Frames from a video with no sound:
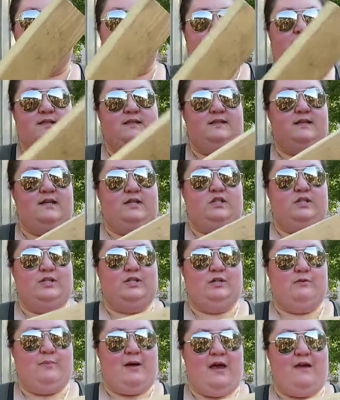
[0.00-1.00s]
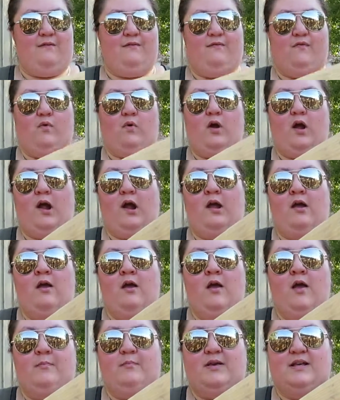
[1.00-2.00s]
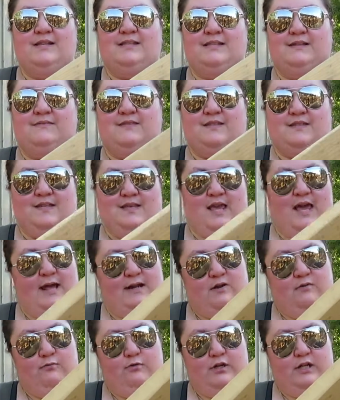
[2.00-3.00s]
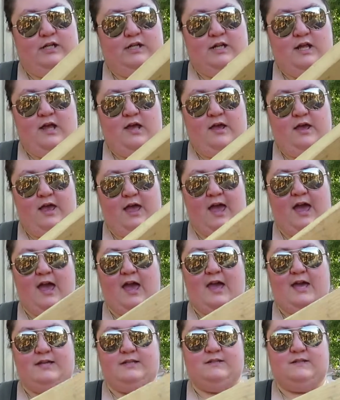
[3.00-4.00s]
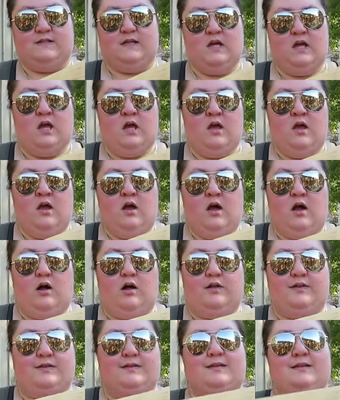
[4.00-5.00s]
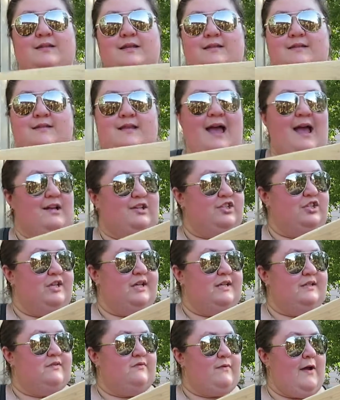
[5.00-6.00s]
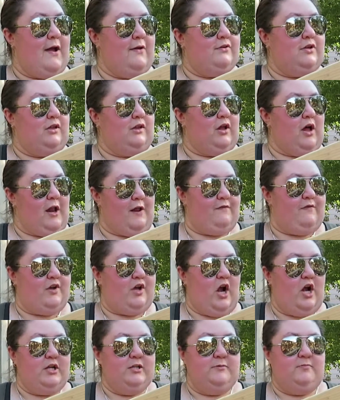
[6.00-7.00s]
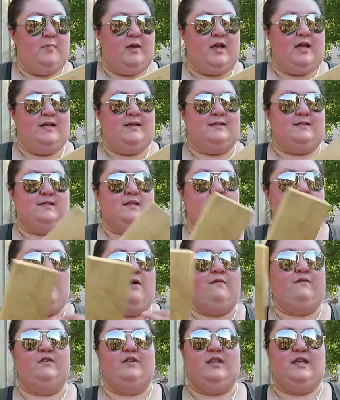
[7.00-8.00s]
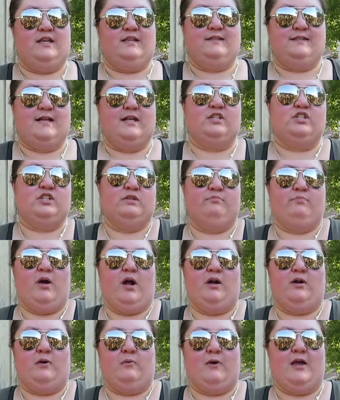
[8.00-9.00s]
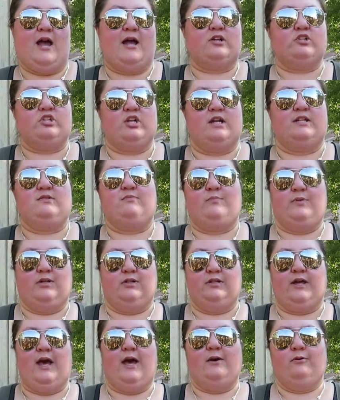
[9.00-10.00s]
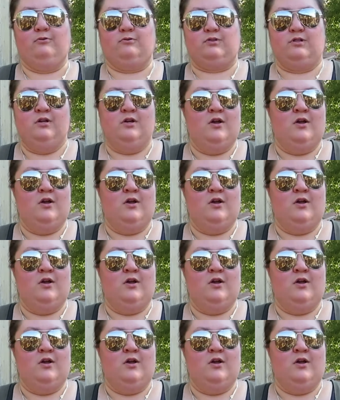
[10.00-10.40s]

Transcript: This is a 2x4 piece of sienna wood, and this actually is around a lot of the garden because for the extension part we actually had to build out